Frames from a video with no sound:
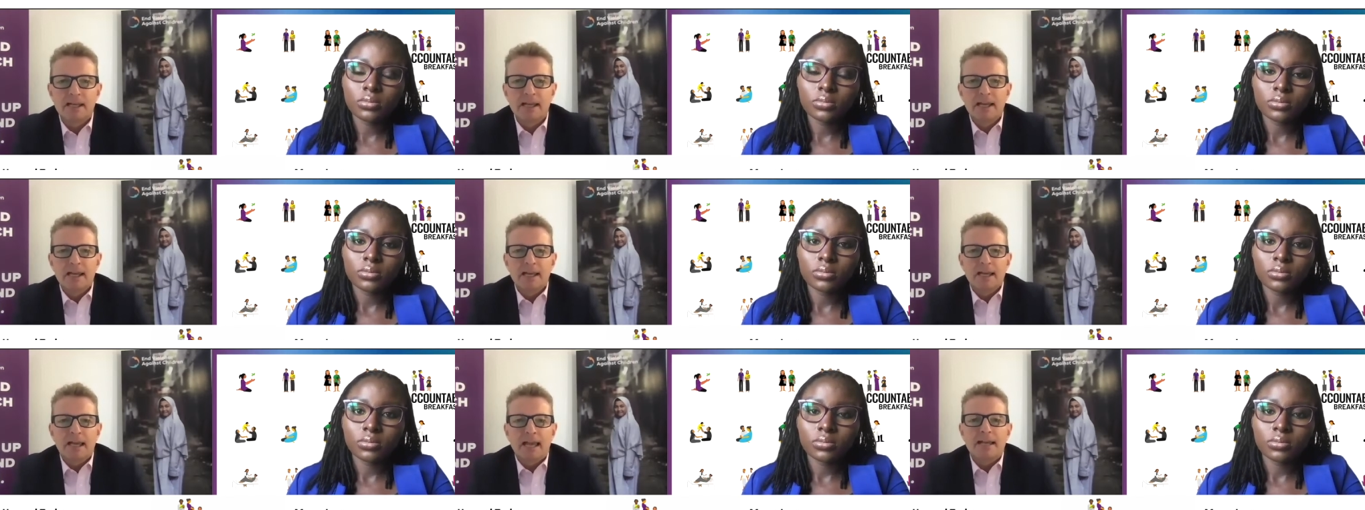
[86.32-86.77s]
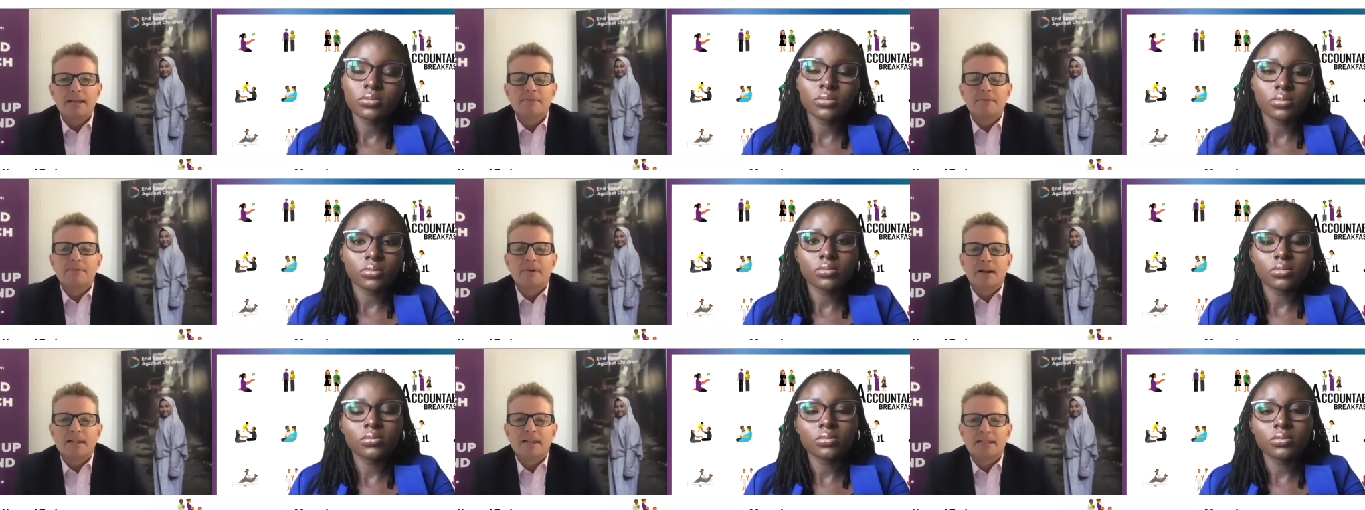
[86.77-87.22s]
Speaker 1: Ending
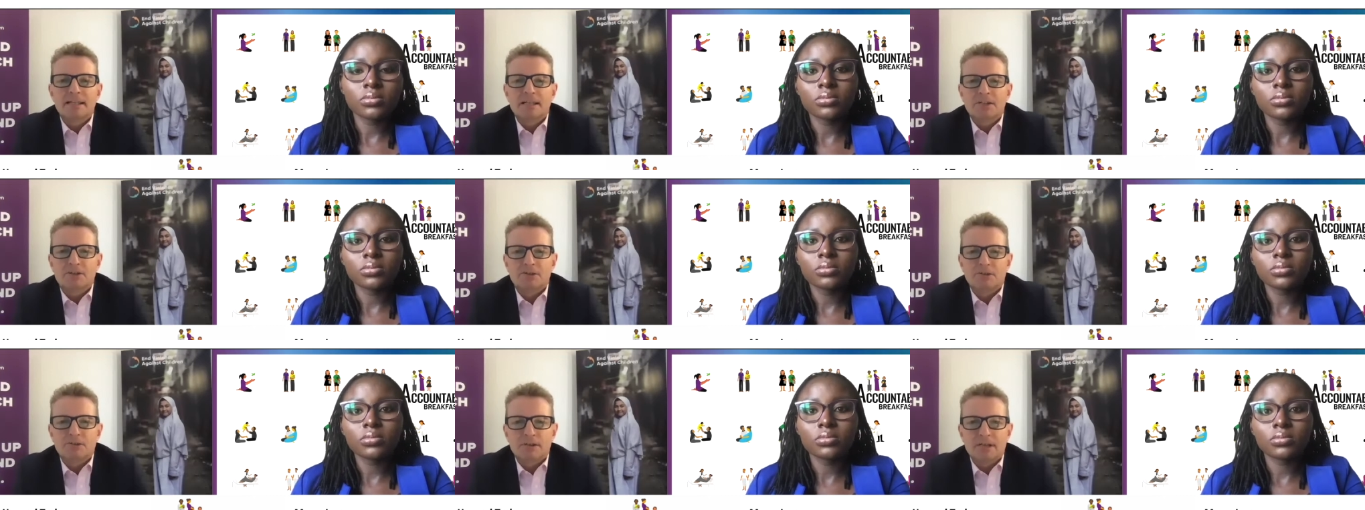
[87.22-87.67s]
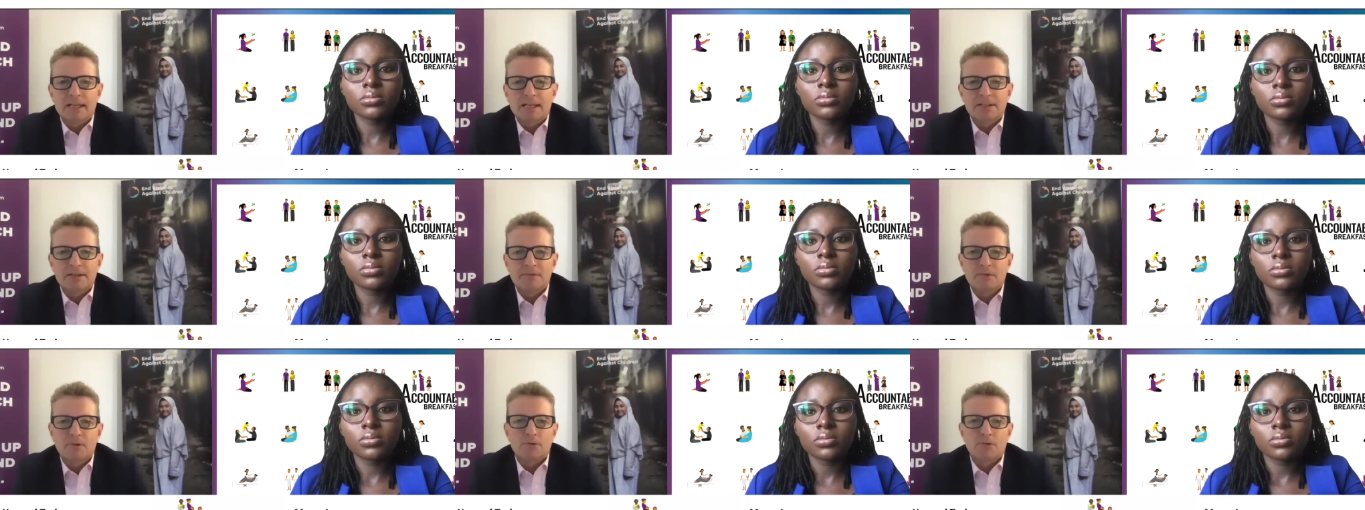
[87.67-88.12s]
violence against children is, of
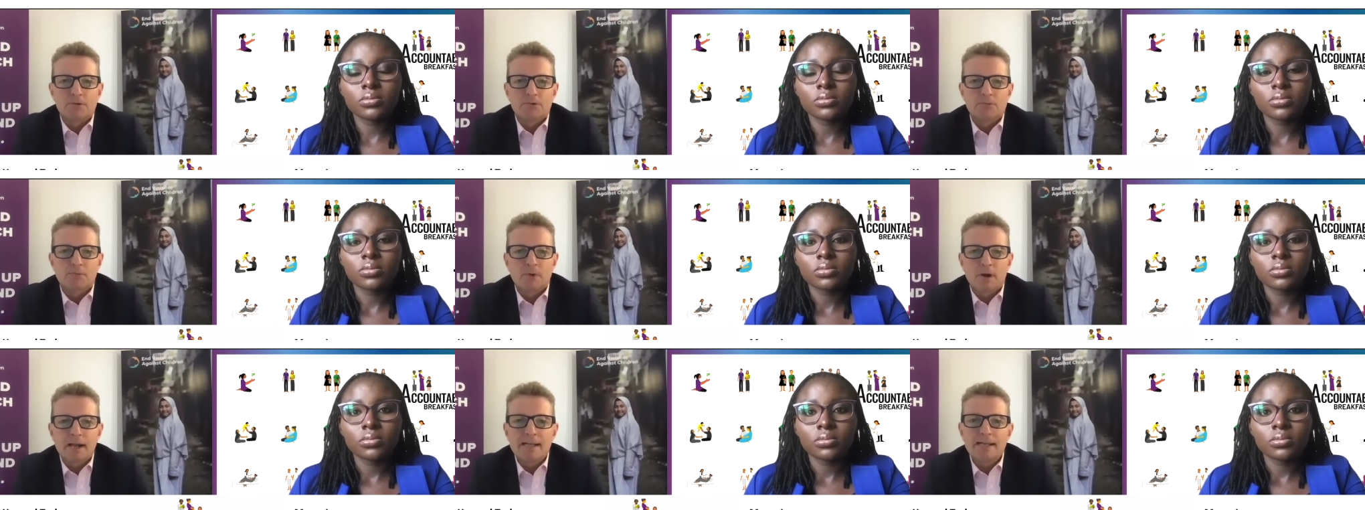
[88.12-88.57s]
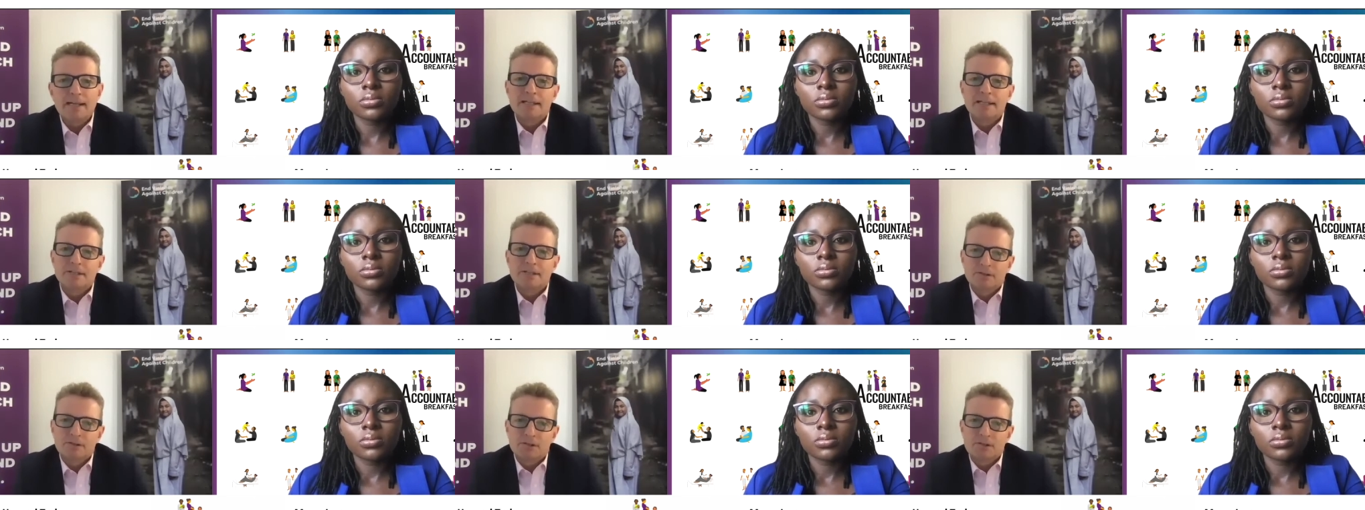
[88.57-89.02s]
course, right. It's
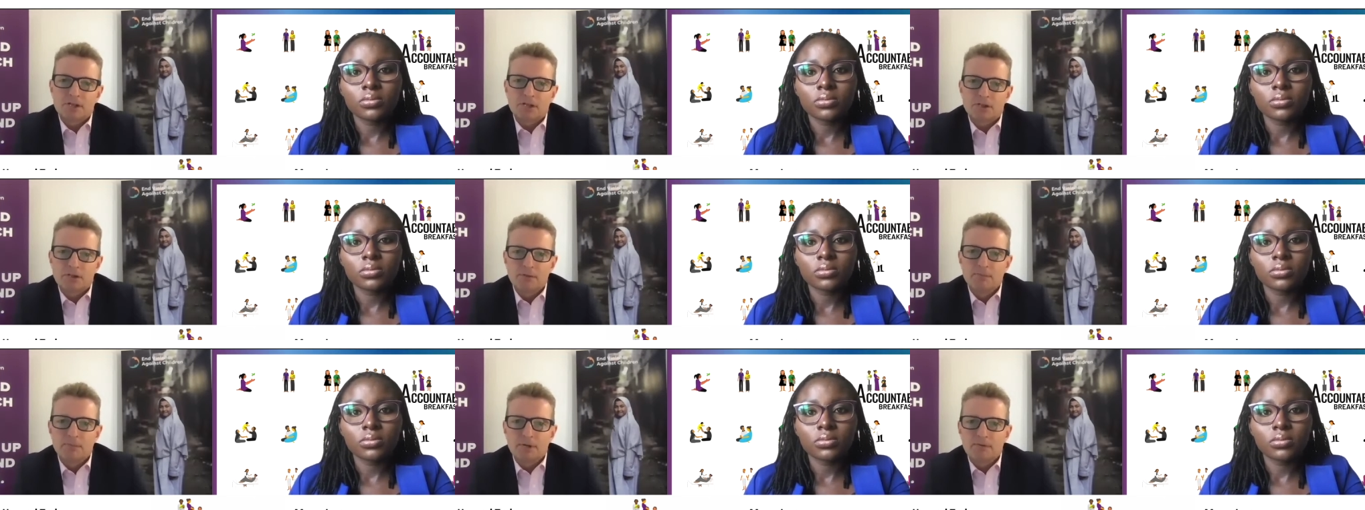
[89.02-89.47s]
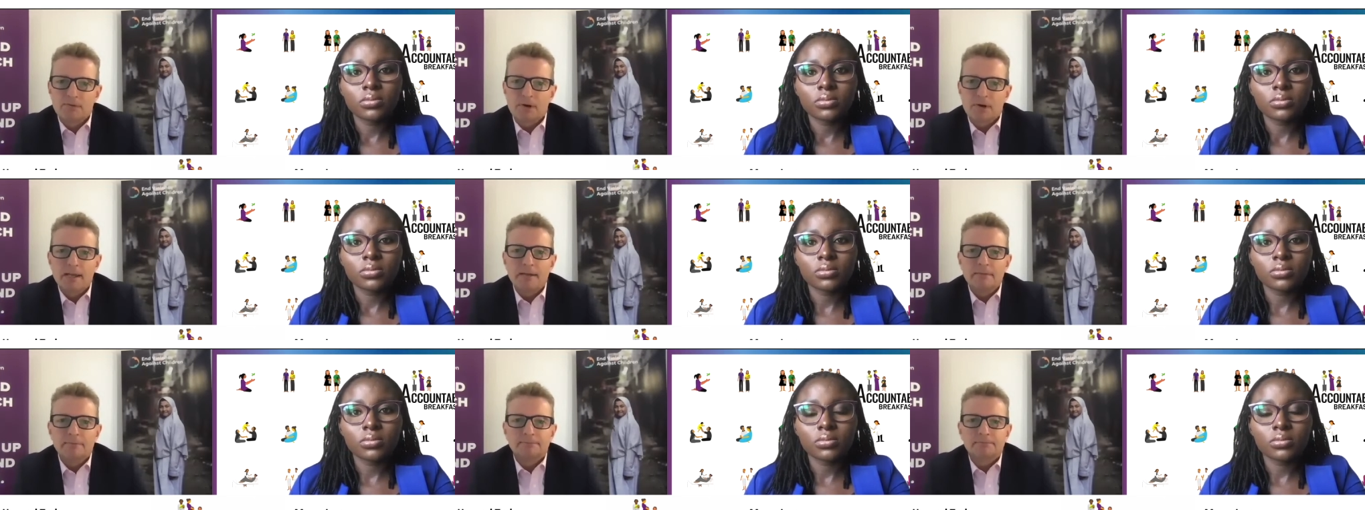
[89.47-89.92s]
not just a human
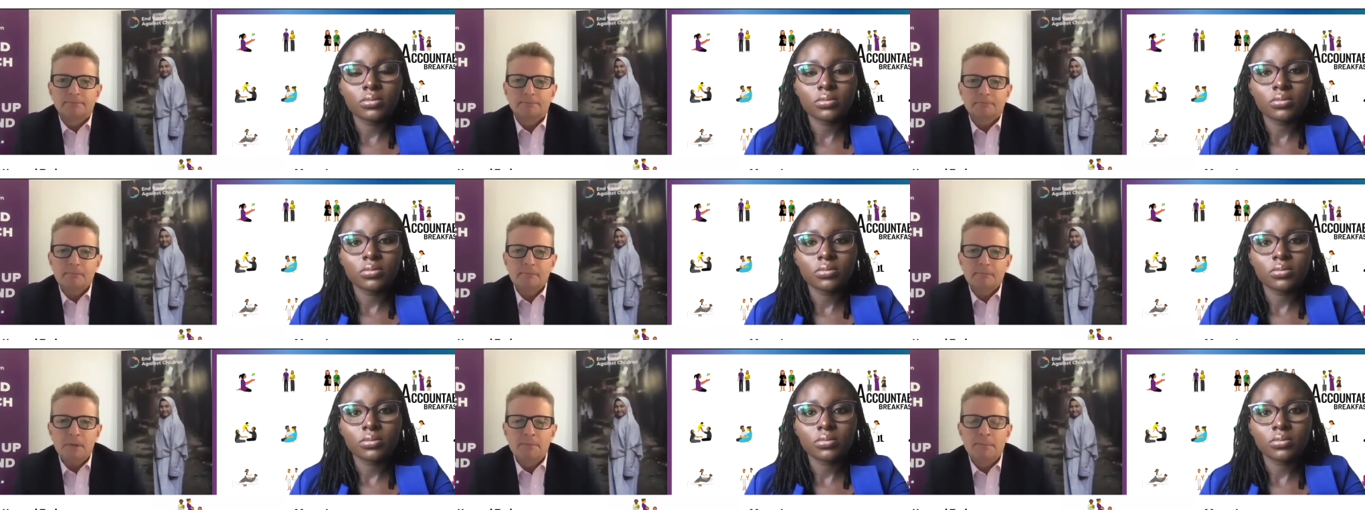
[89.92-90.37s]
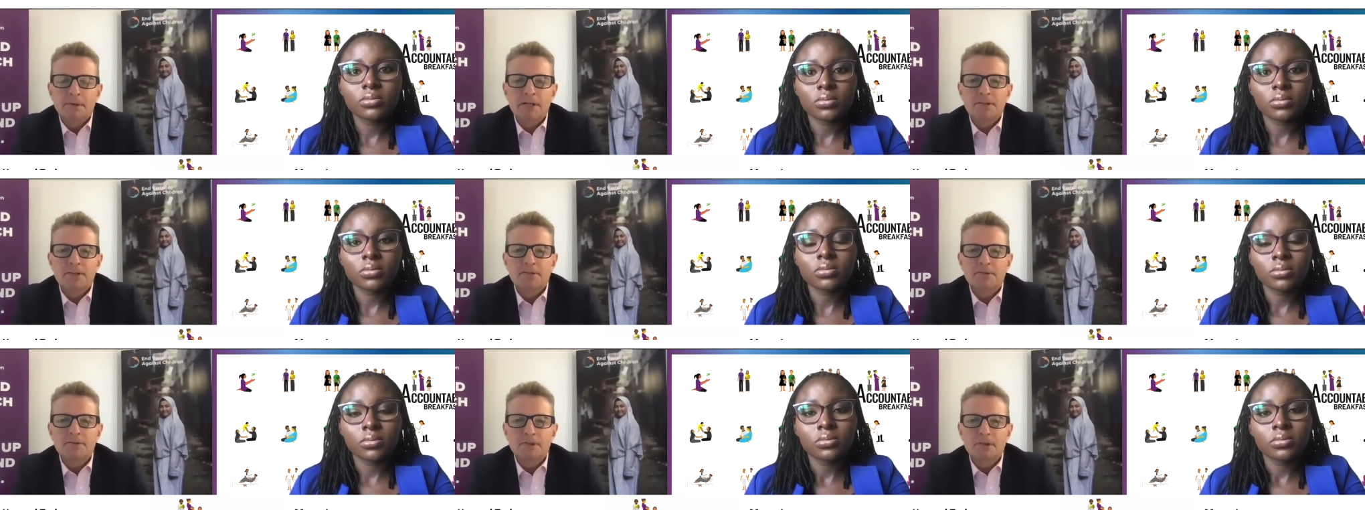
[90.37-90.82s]
right, but it's
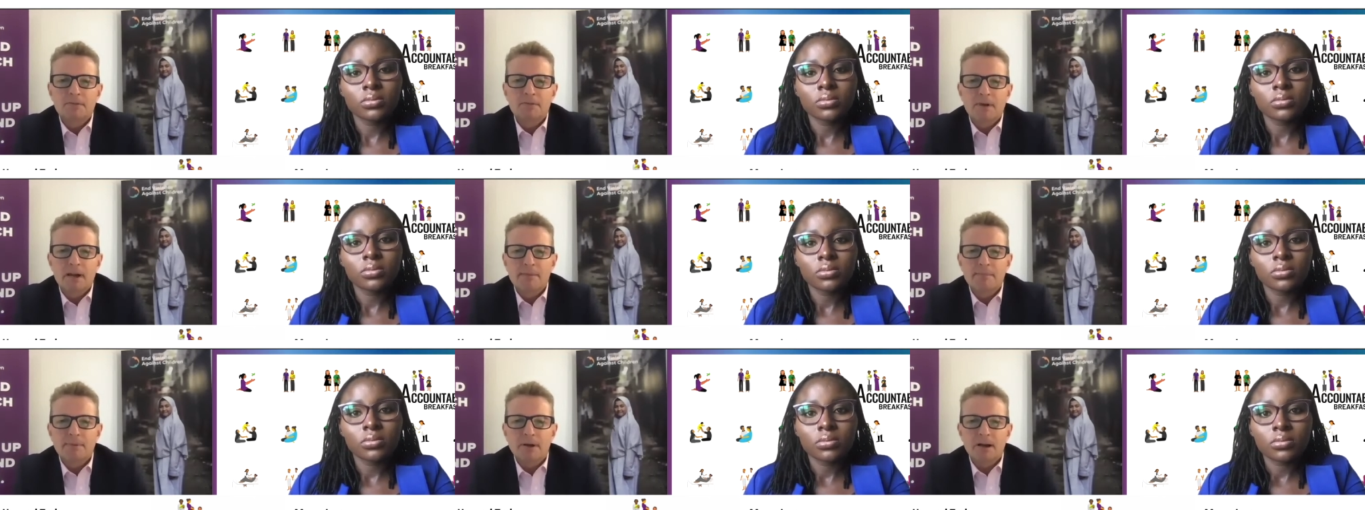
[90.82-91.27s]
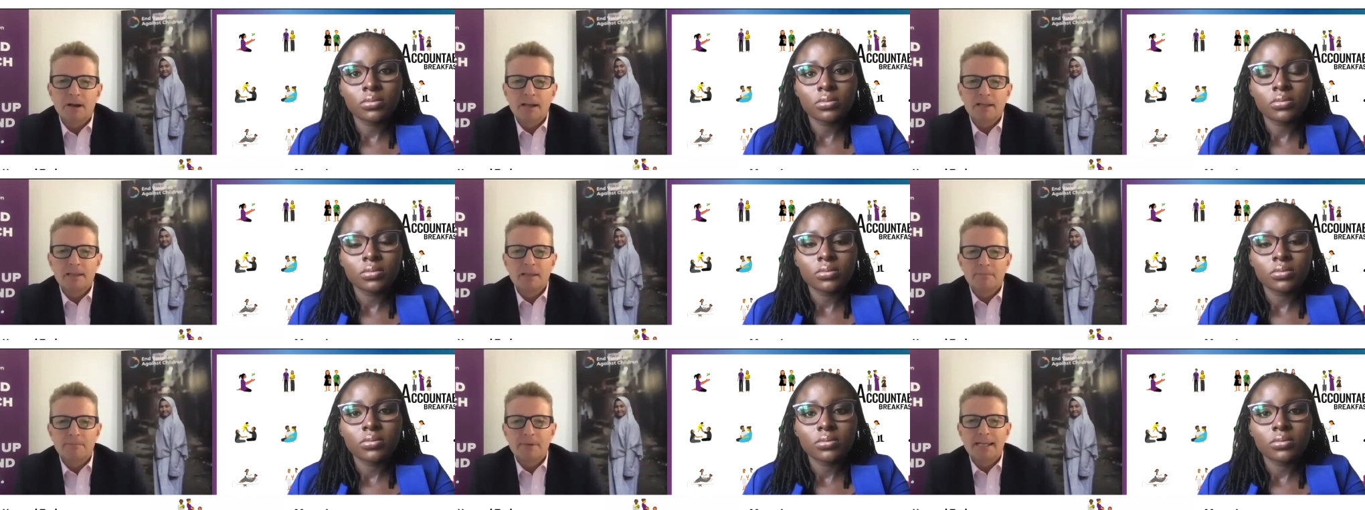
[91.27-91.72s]
also right behind the big